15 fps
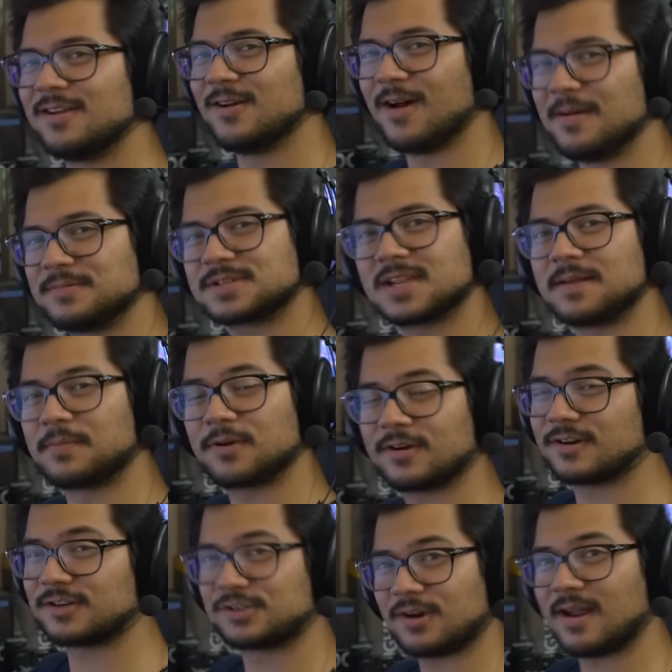you know, I'm just gonna put
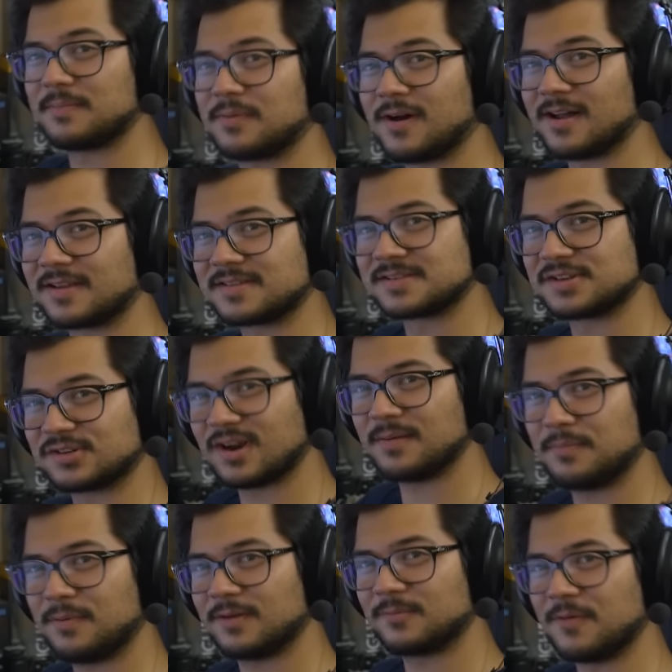on a tripod because the
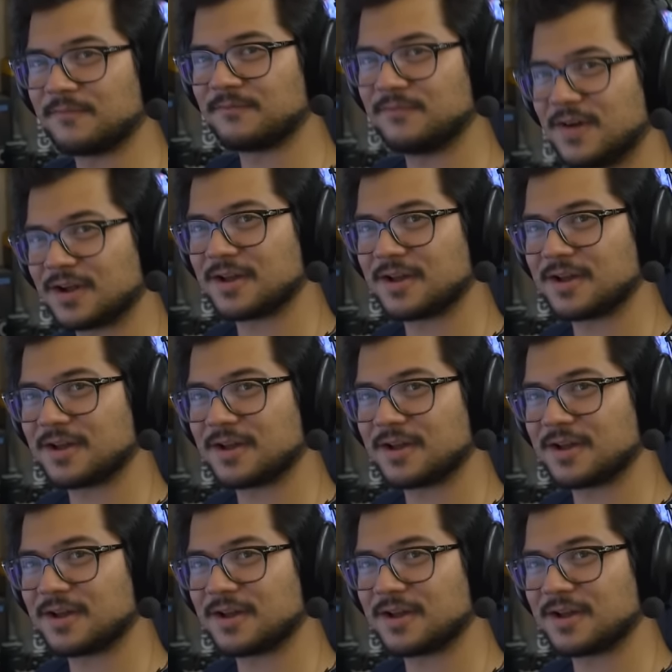tripod won't